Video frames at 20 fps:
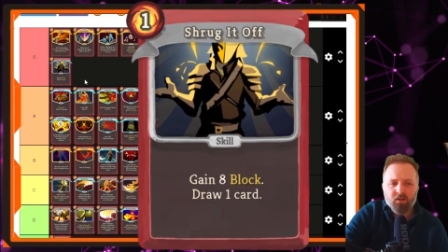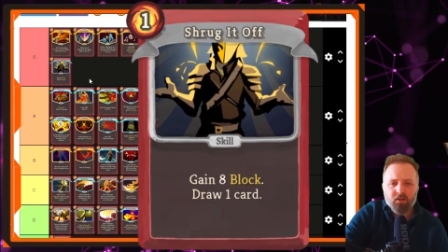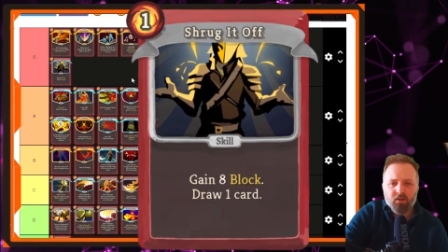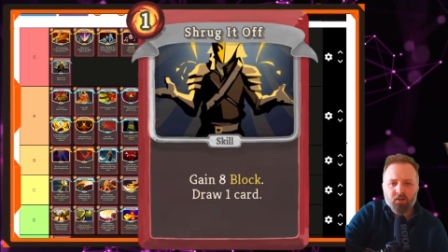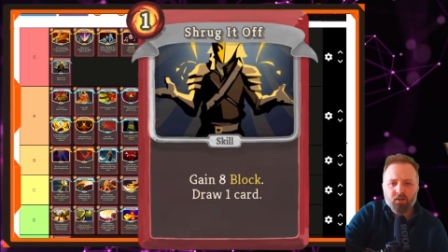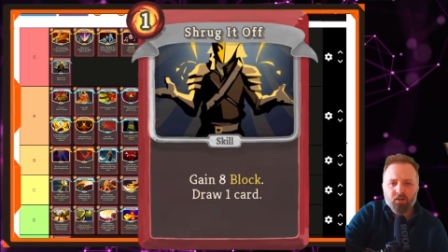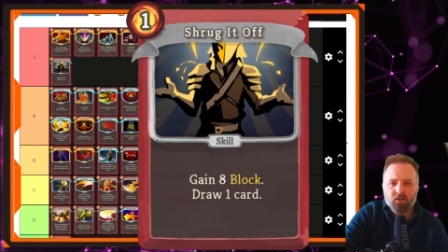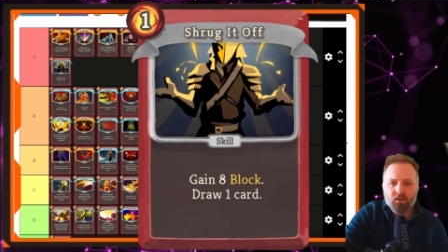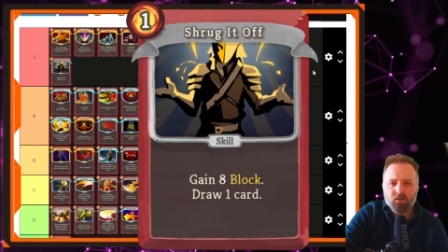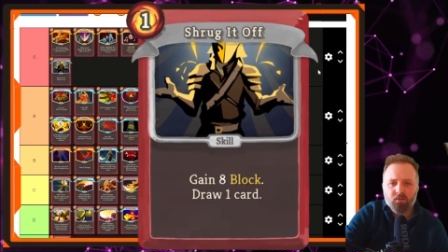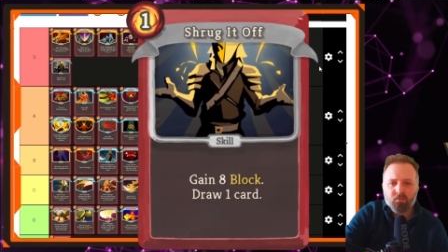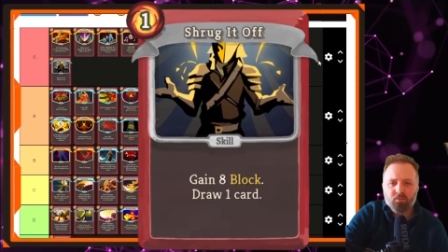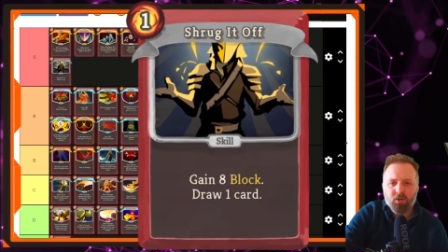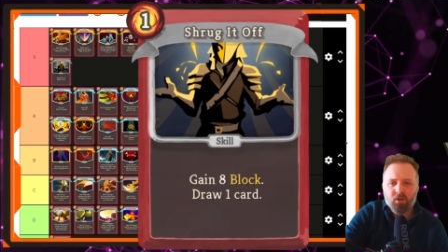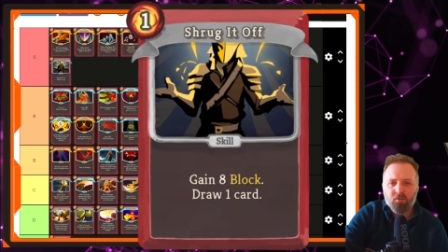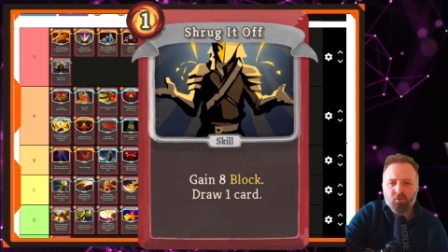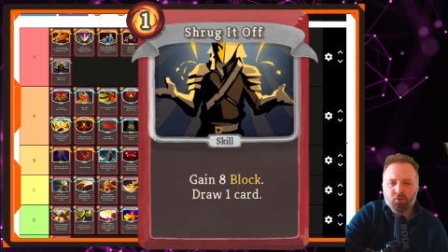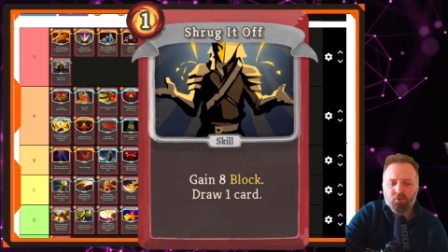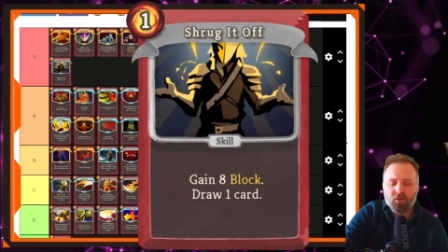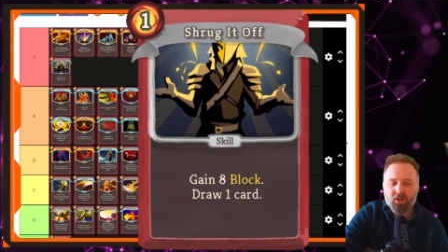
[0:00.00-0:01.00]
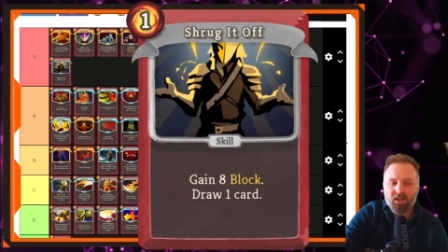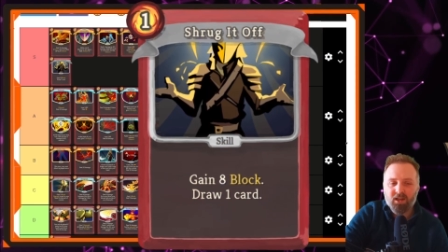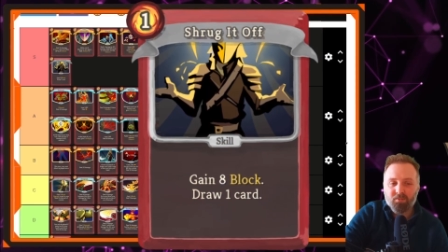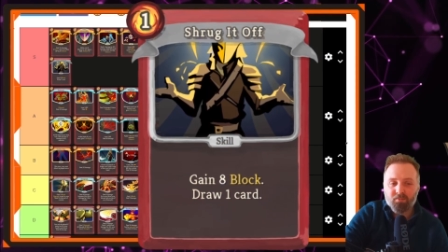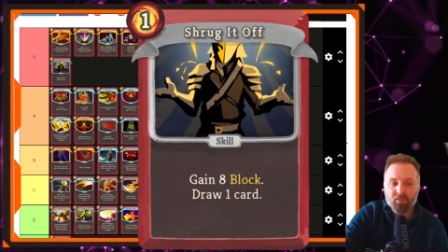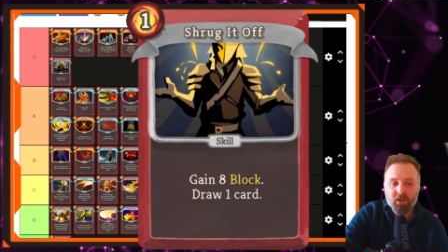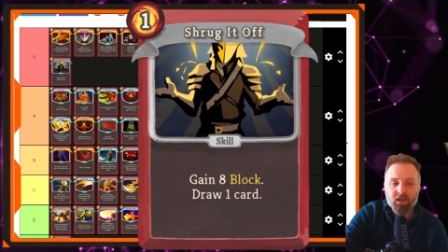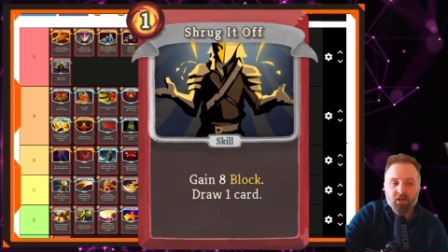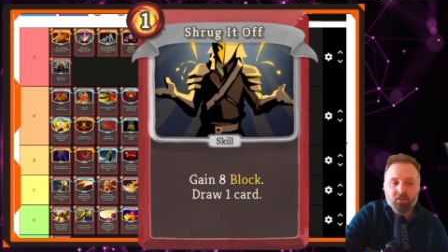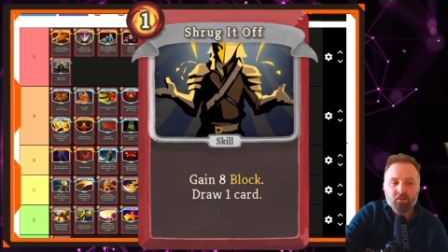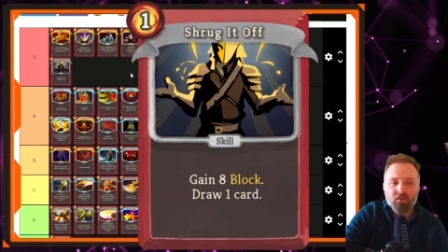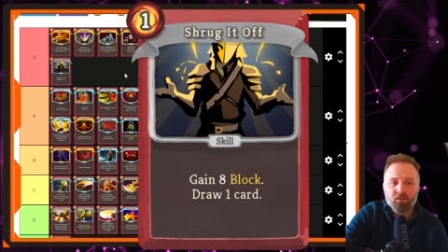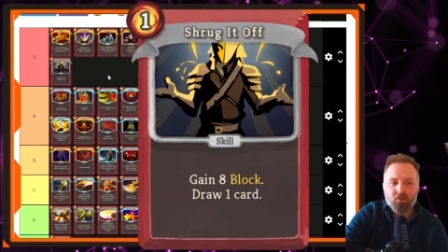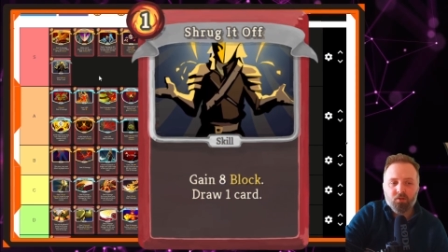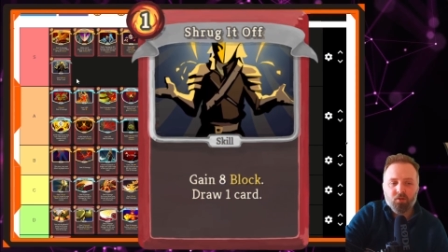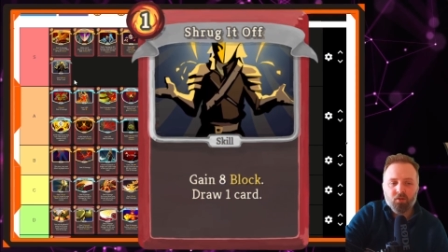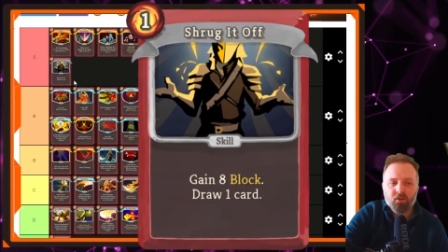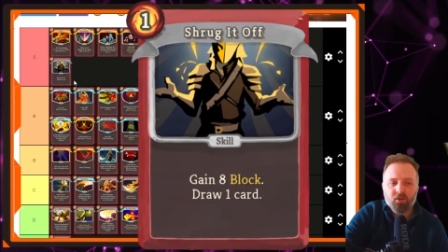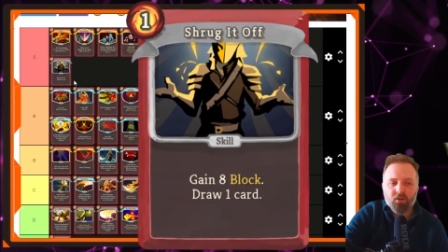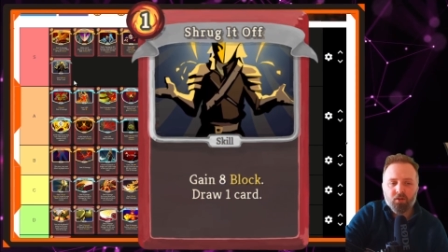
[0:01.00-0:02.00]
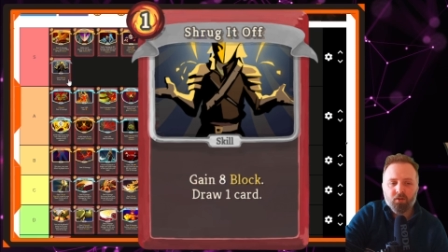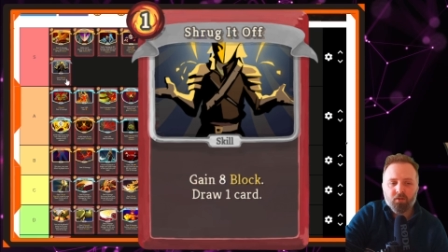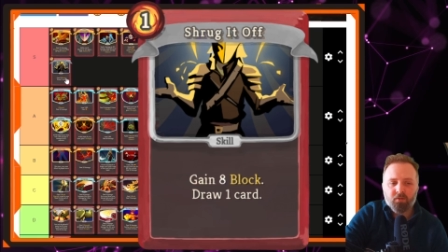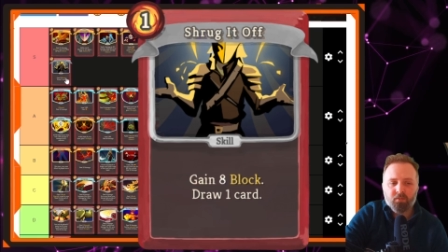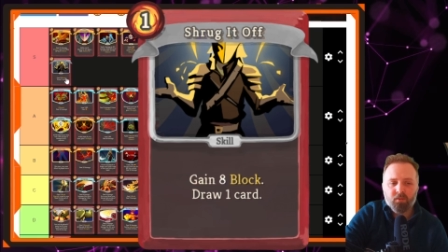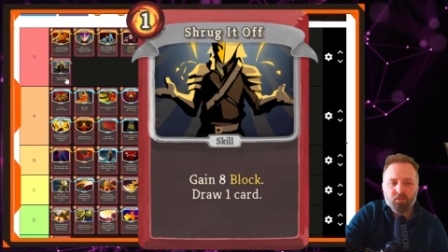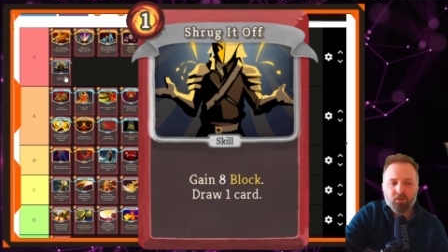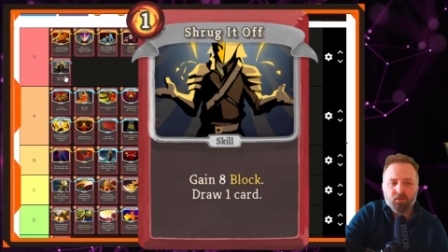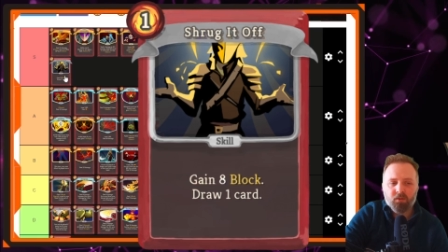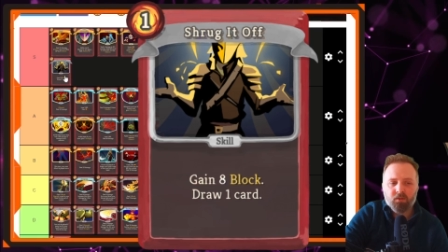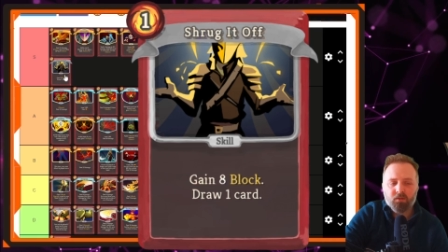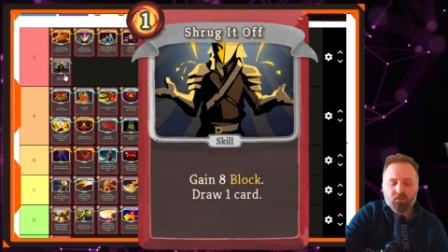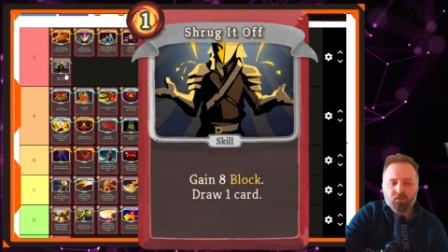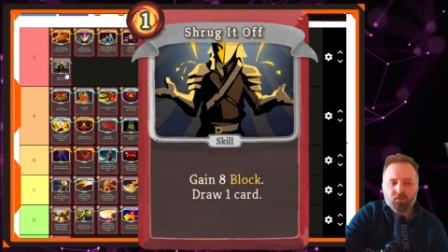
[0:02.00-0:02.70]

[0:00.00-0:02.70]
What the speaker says: Pommel Strike is better than Shrug It Off, but